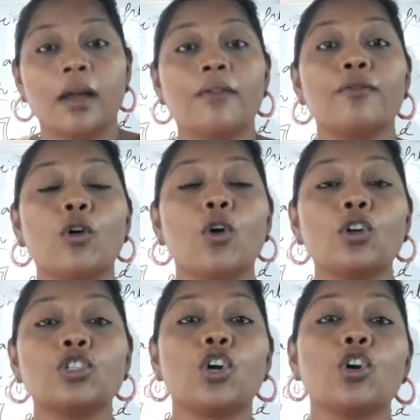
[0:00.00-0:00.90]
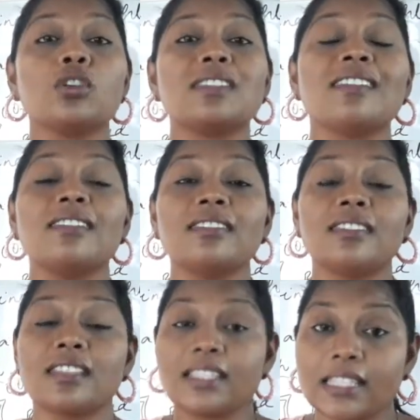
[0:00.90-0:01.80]

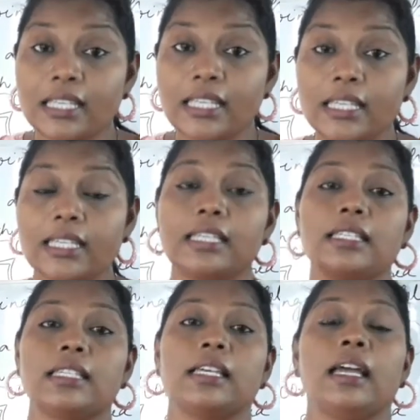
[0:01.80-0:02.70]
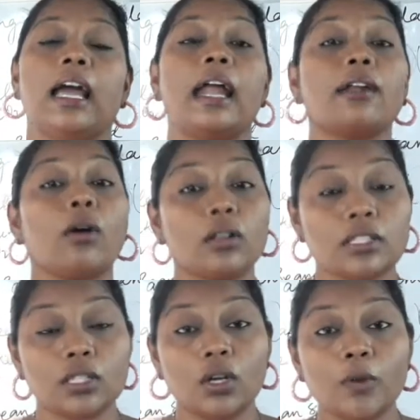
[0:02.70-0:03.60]
Photosynthesis. And
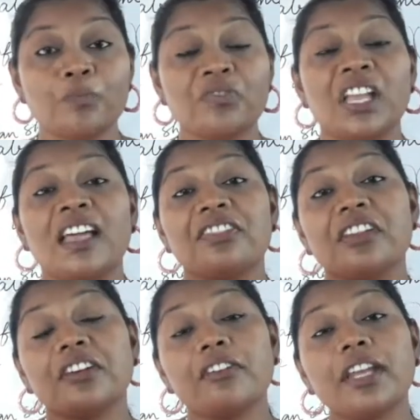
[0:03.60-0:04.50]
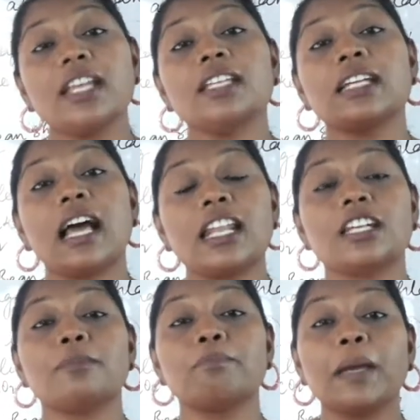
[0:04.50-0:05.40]
also the green
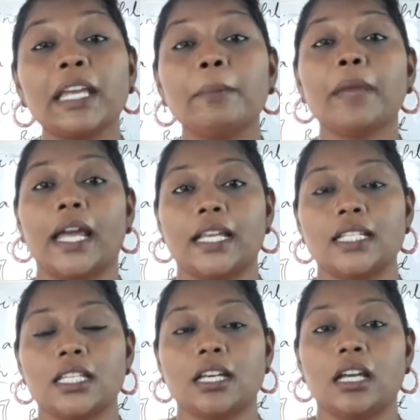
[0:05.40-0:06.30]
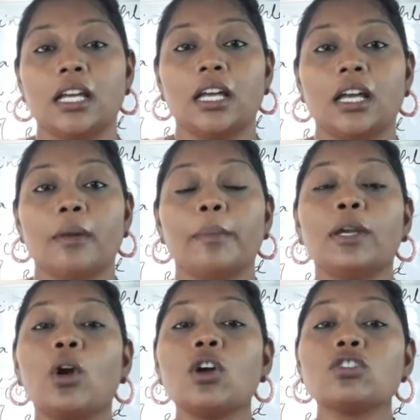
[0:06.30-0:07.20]
color pigment
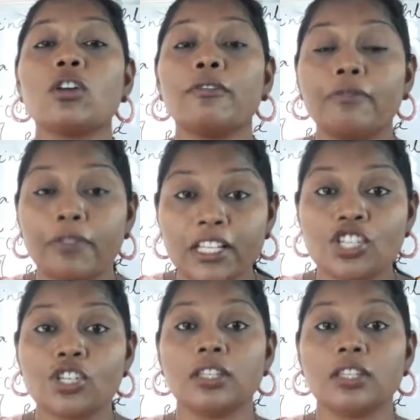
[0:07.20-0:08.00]
because of which